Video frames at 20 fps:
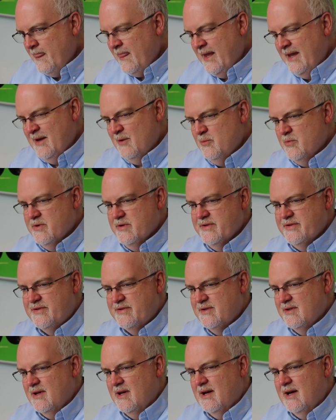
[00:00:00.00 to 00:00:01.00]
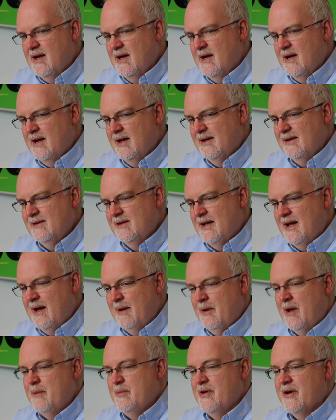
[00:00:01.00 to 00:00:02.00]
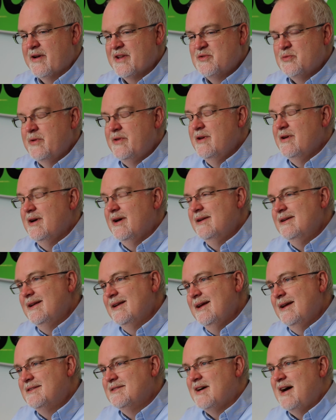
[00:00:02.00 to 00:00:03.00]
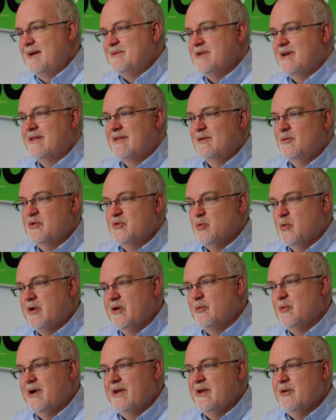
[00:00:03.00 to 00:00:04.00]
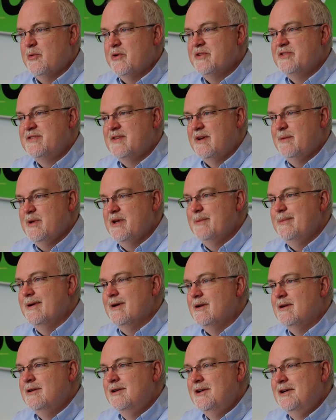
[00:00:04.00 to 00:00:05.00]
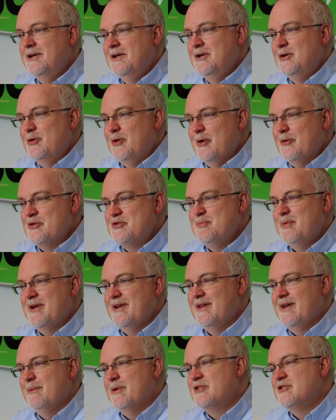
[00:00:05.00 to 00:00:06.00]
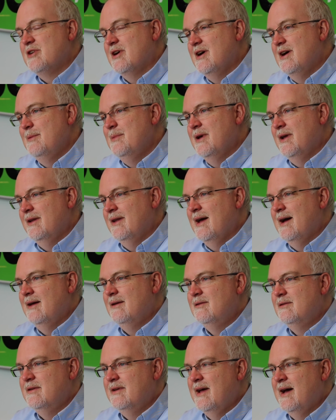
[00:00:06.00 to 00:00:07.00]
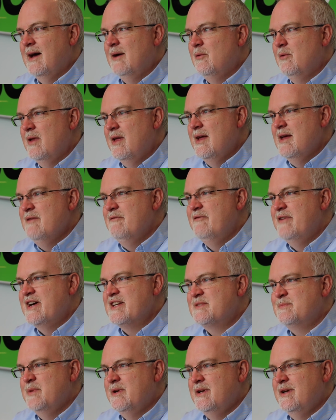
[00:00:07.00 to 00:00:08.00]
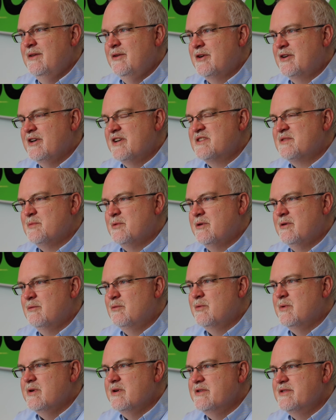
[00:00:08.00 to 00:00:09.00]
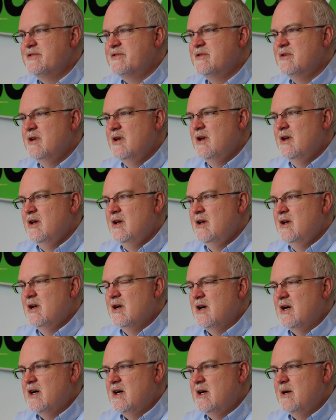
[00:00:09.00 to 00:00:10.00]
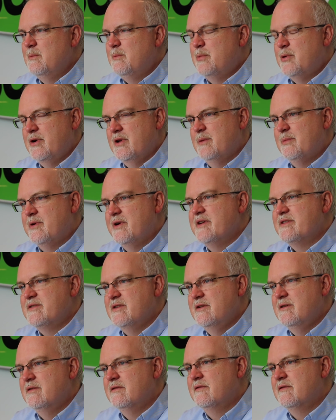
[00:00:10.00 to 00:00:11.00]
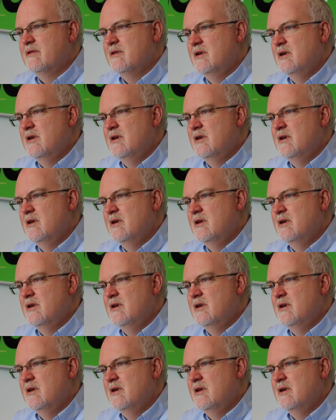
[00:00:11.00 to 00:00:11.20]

It was, I'll be honest with you, at times I was wondering why they weren't sending me a bill. They were spending that much time, and that investment in their customer was pretty impressive.